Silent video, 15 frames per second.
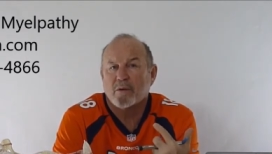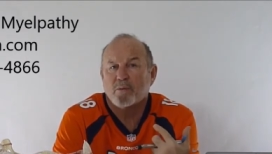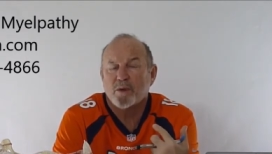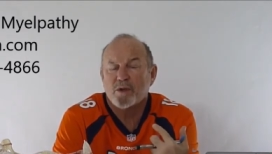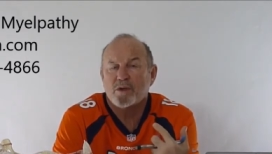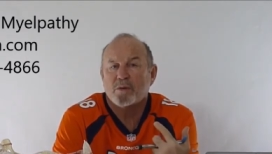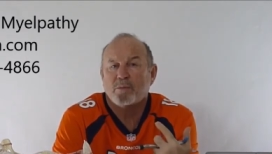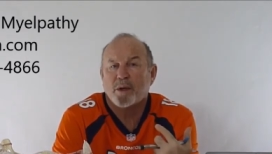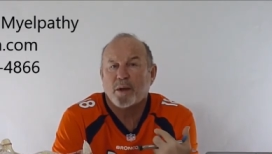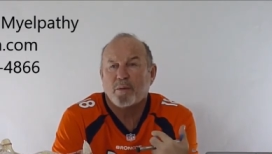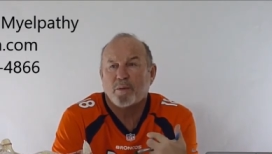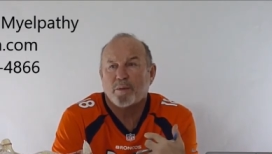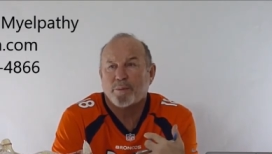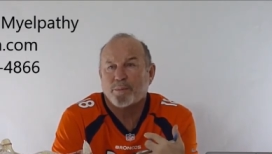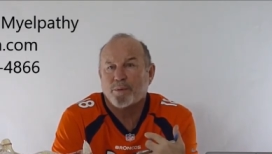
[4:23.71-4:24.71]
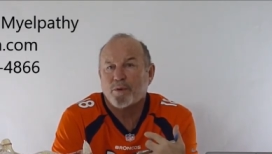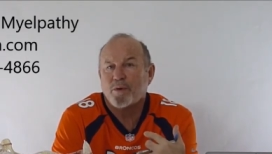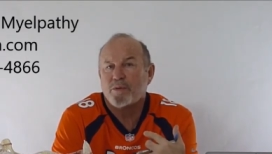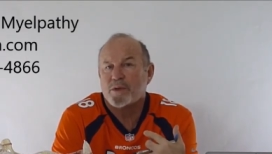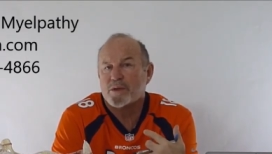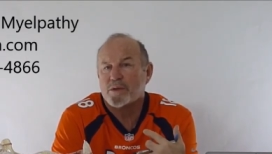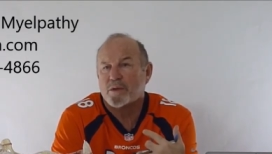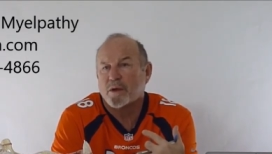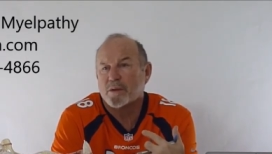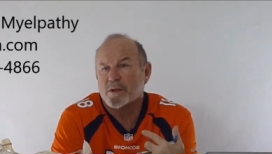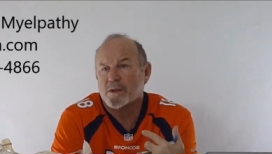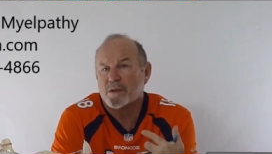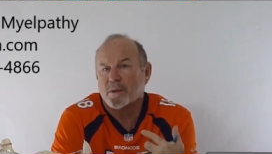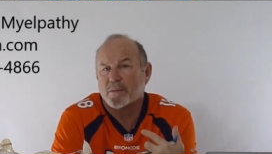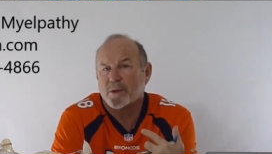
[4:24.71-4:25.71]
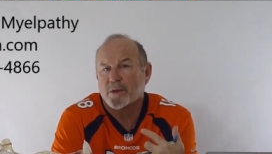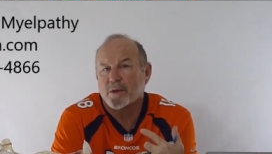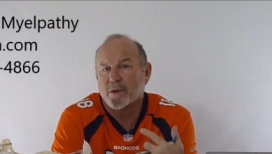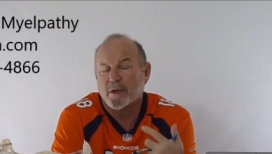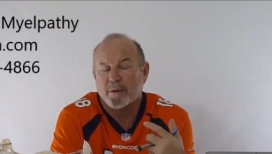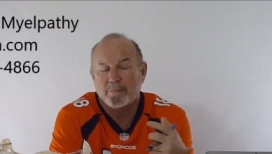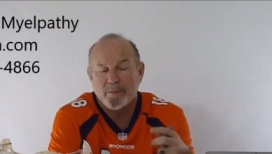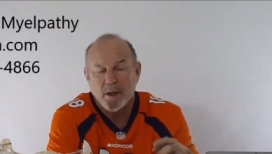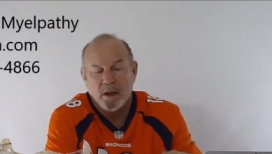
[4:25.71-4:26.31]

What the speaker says: and we should be able to improve this dog to some degree.